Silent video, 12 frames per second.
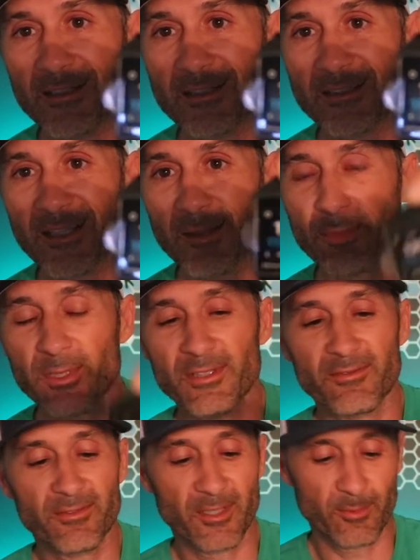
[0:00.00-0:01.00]
example
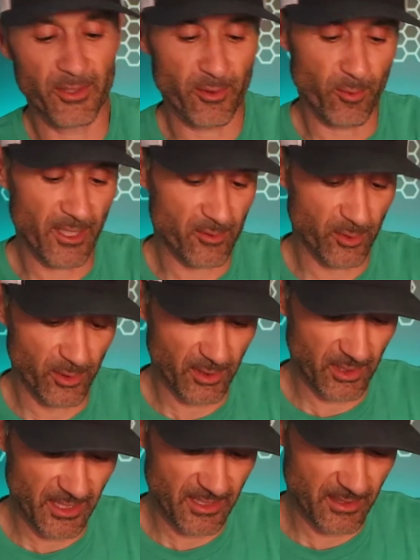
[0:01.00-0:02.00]
of what the watch would look
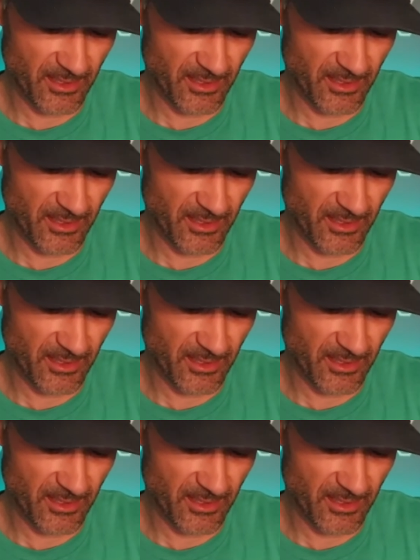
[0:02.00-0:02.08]
like.